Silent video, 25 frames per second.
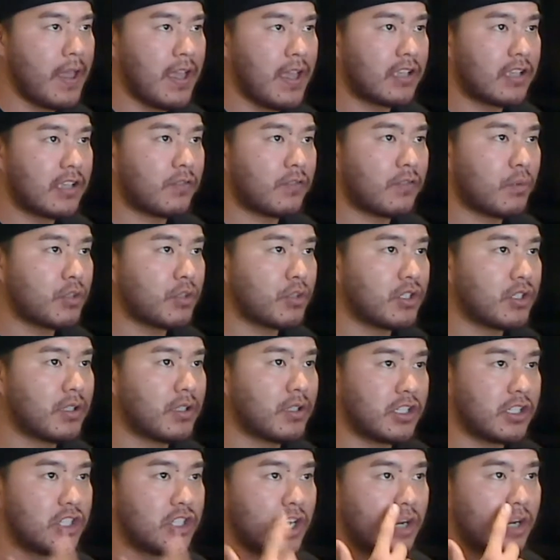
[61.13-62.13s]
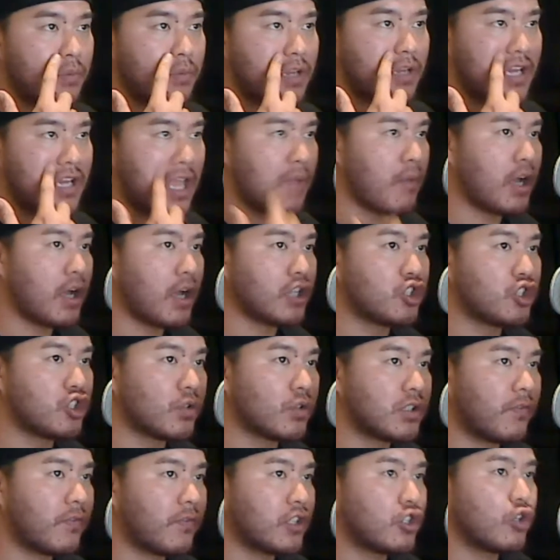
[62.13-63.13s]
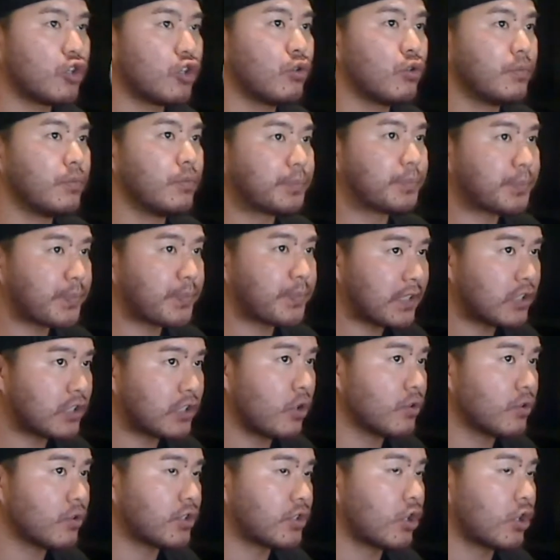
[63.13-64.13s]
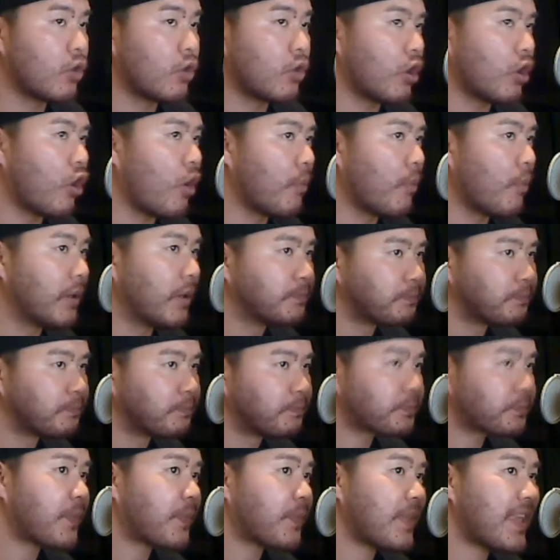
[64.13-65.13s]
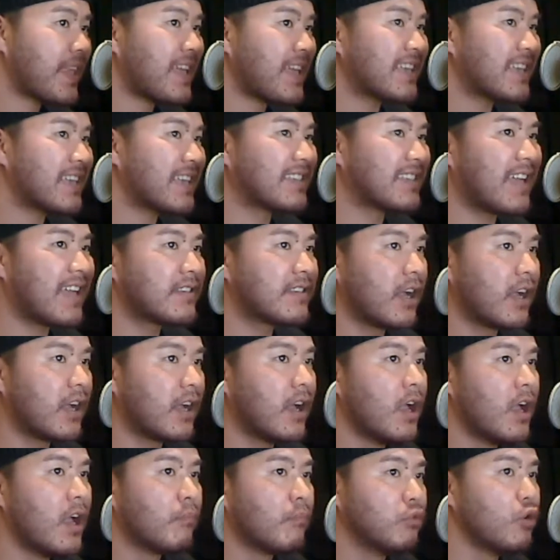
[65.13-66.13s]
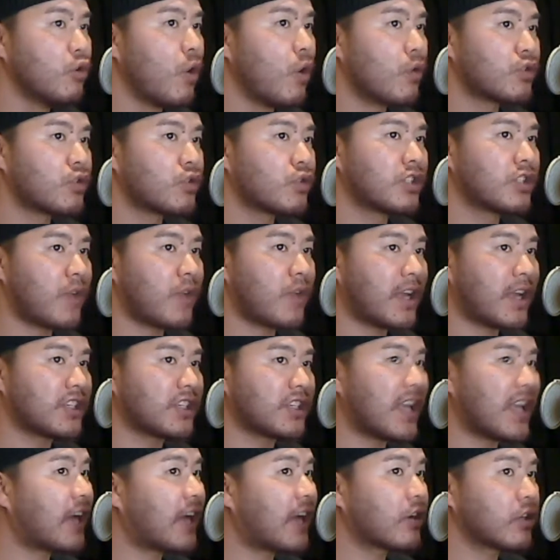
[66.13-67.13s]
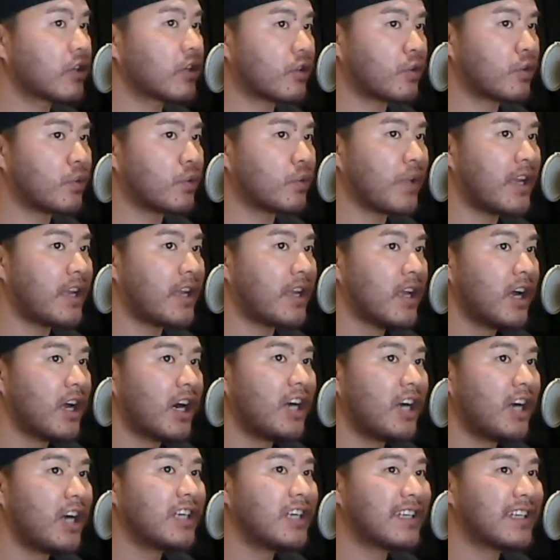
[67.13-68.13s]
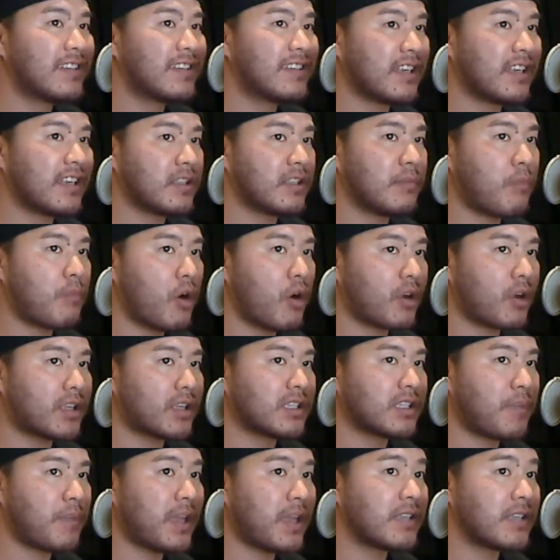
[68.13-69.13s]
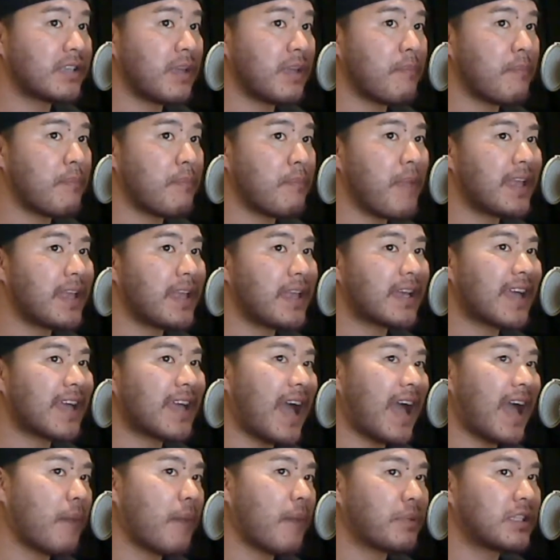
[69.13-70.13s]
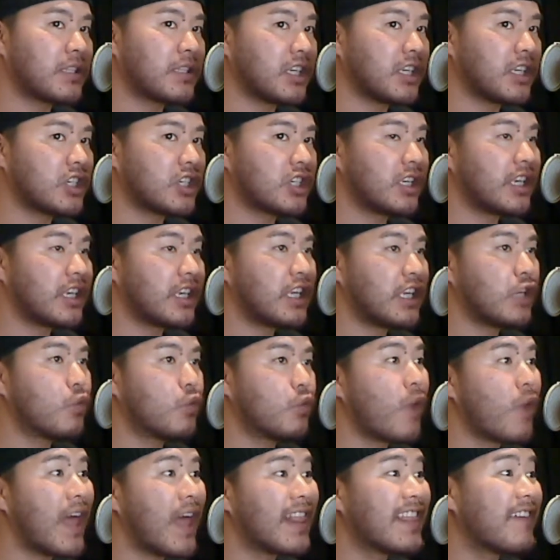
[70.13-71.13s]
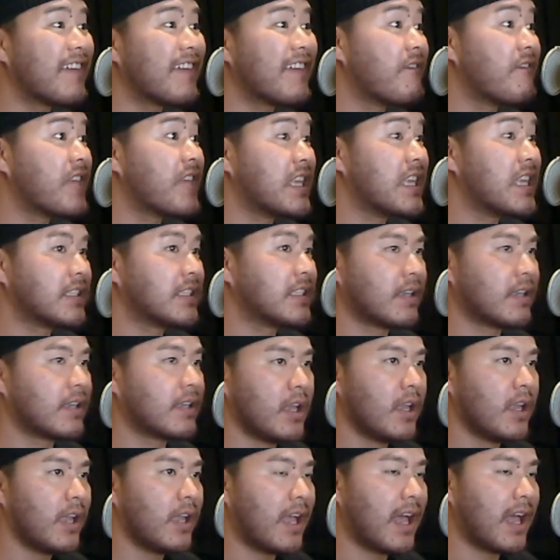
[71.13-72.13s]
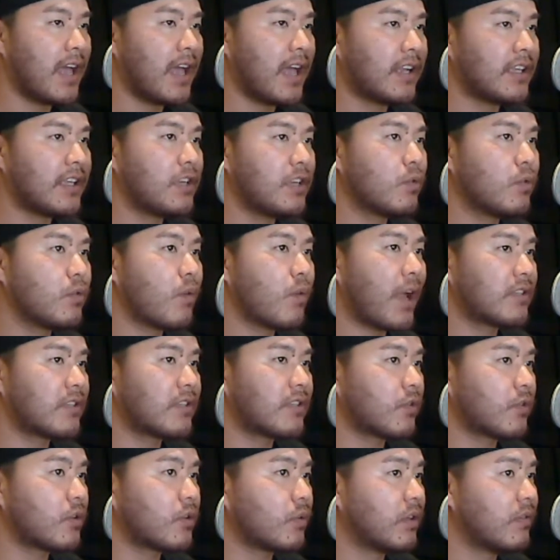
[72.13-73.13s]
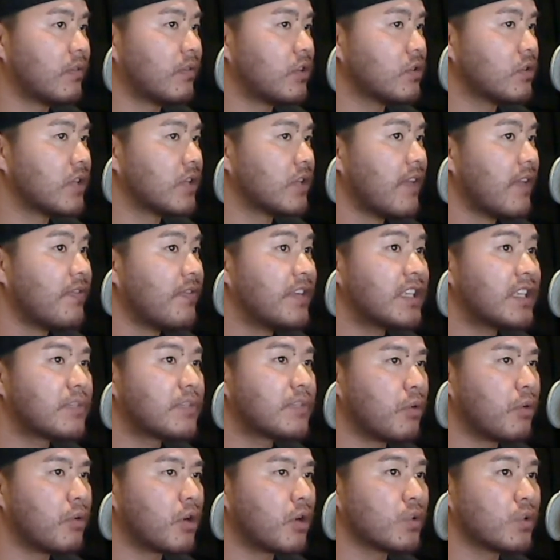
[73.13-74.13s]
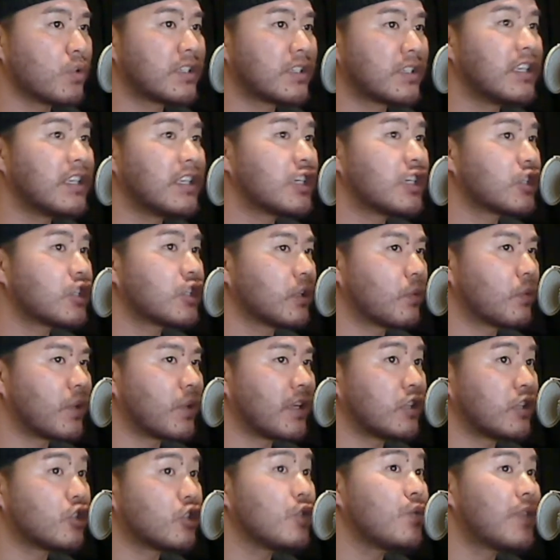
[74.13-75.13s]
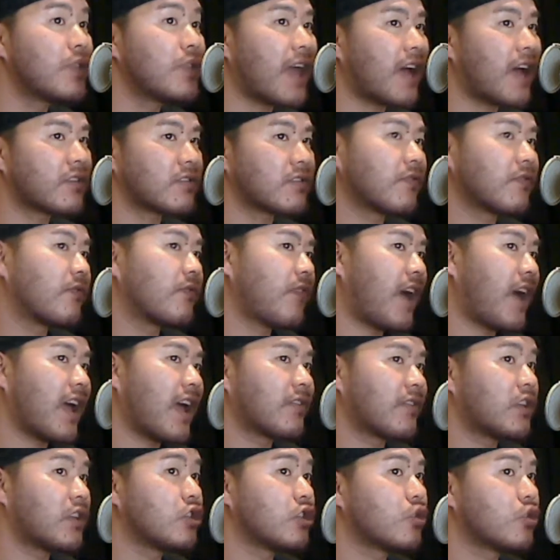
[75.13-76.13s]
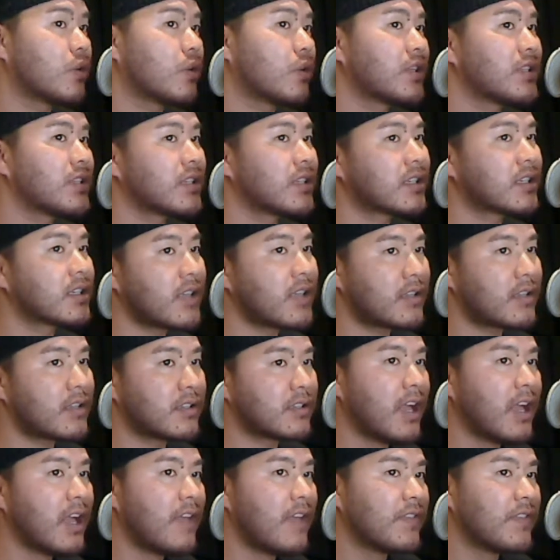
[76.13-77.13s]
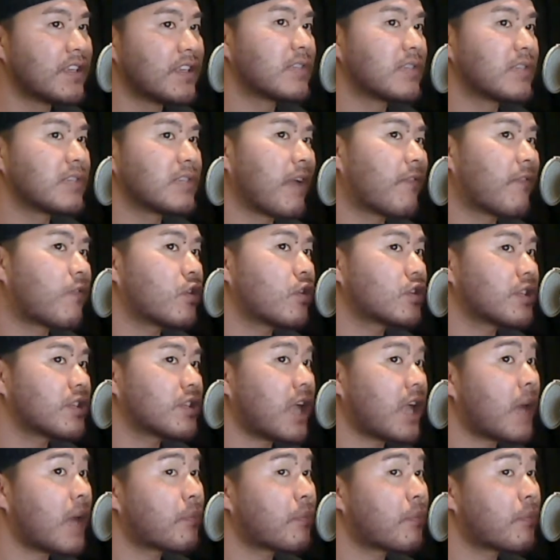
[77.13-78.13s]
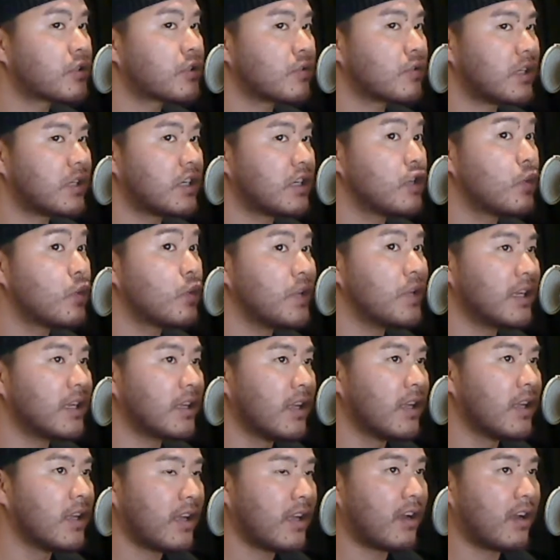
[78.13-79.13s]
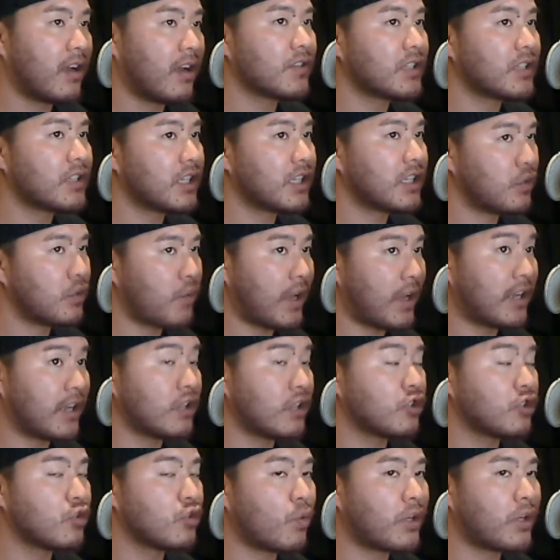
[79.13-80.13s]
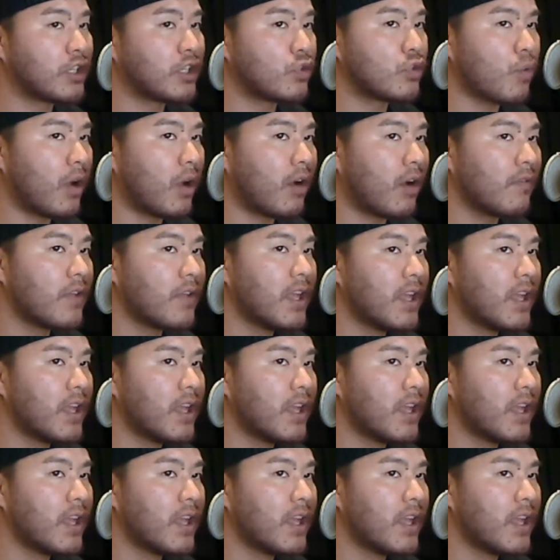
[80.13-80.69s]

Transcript: It's from the gentleman named Joseph in Tulsa, Oklahoma. It says, Blue Ocean Strategy, how to create uncontested market space and make competition irrelevant. And he writes for the reviews, this book was initially written in 2005 and enjoyed success. This is my first opportunity to read it, and obviously he read it in 2012.